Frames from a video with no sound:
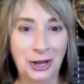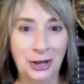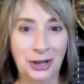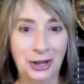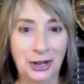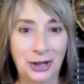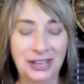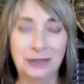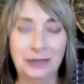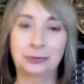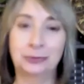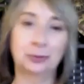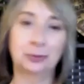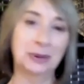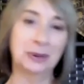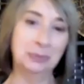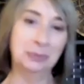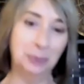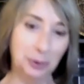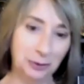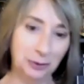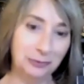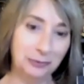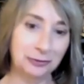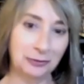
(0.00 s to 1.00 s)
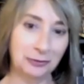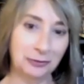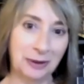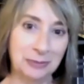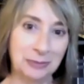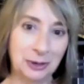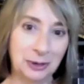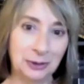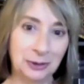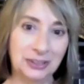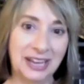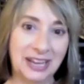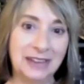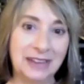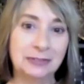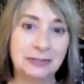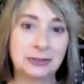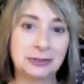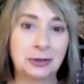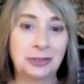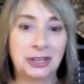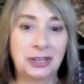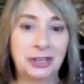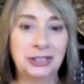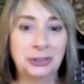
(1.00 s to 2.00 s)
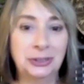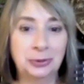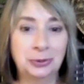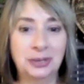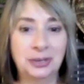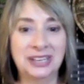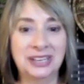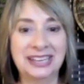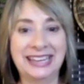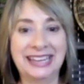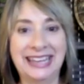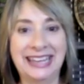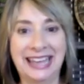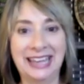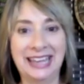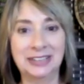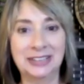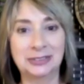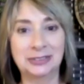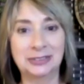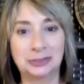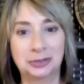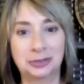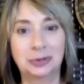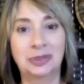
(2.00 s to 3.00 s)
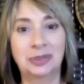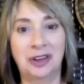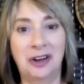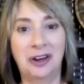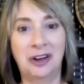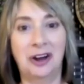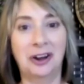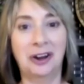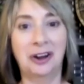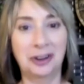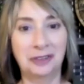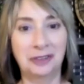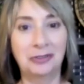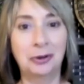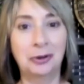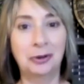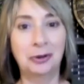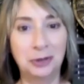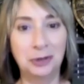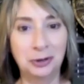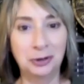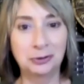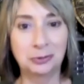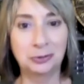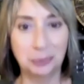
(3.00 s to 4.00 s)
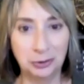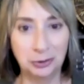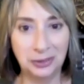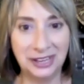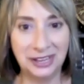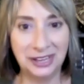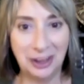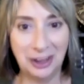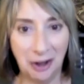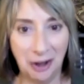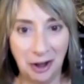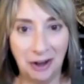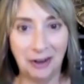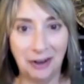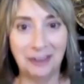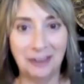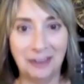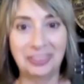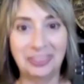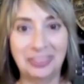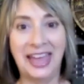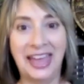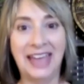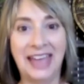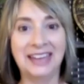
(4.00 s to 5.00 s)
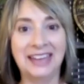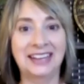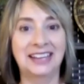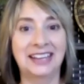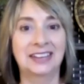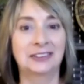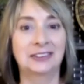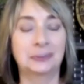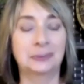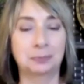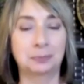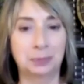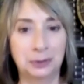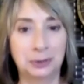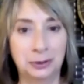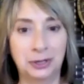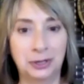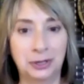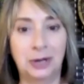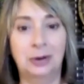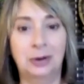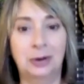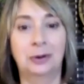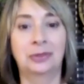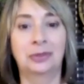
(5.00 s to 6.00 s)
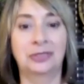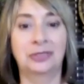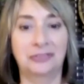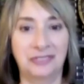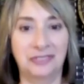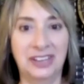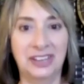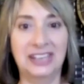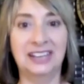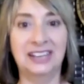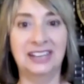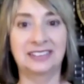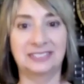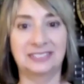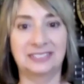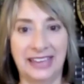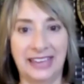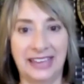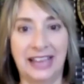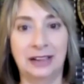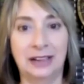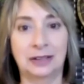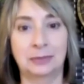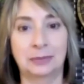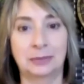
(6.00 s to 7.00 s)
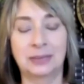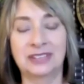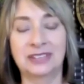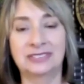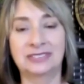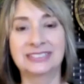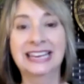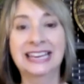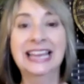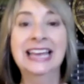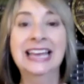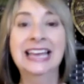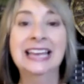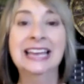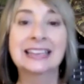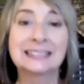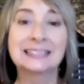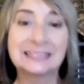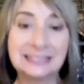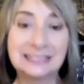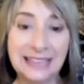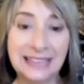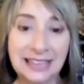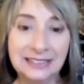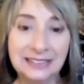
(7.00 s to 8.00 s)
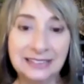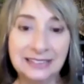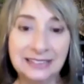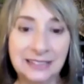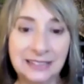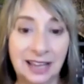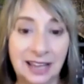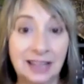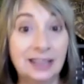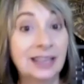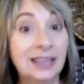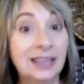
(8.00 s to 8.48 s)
is removed from your life so that you can get to the heart of who you truly are. That is Pluto, the Phoenix, the alchemist. Sedna